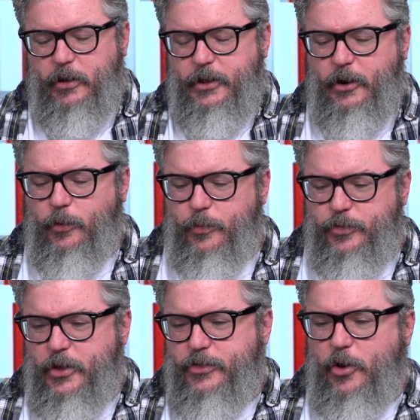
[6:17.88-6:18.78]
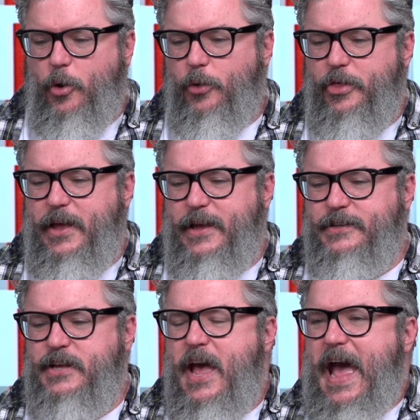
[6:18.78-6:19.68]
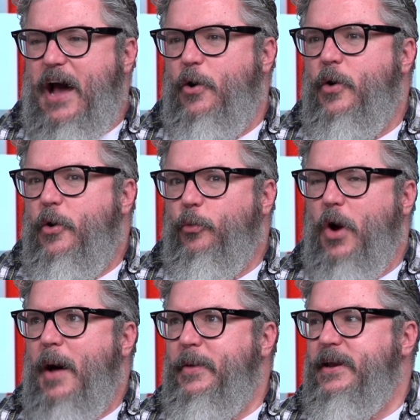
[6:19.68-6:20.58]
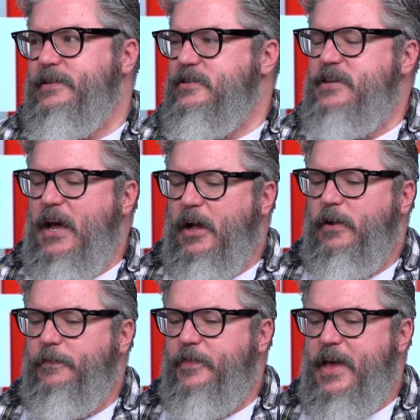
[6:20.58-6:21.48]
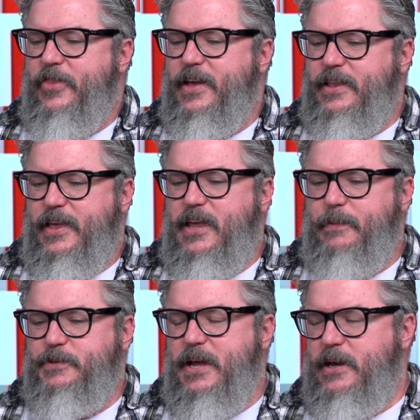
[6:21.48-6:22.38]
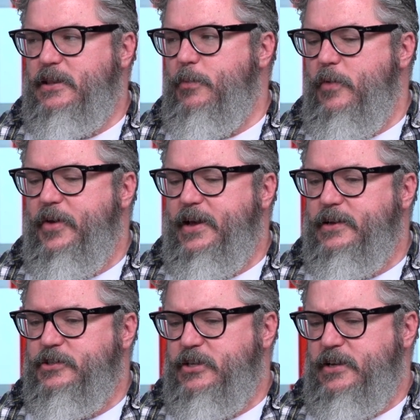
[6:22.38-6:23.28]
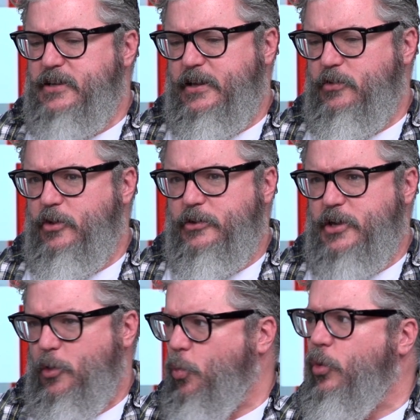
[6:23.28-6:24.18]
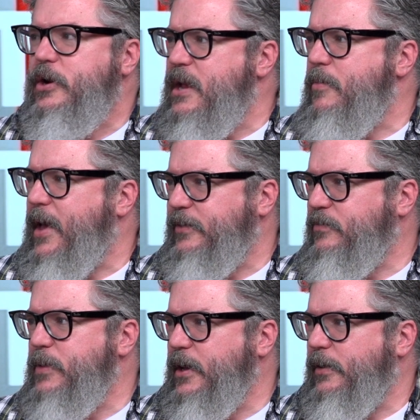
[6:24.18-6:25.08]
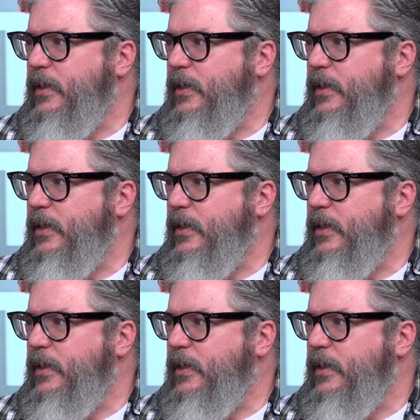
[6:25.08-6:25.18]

you know the the whole thing is how ramen itself, and they they keep saying in the movie is is like it's like a working man's meal.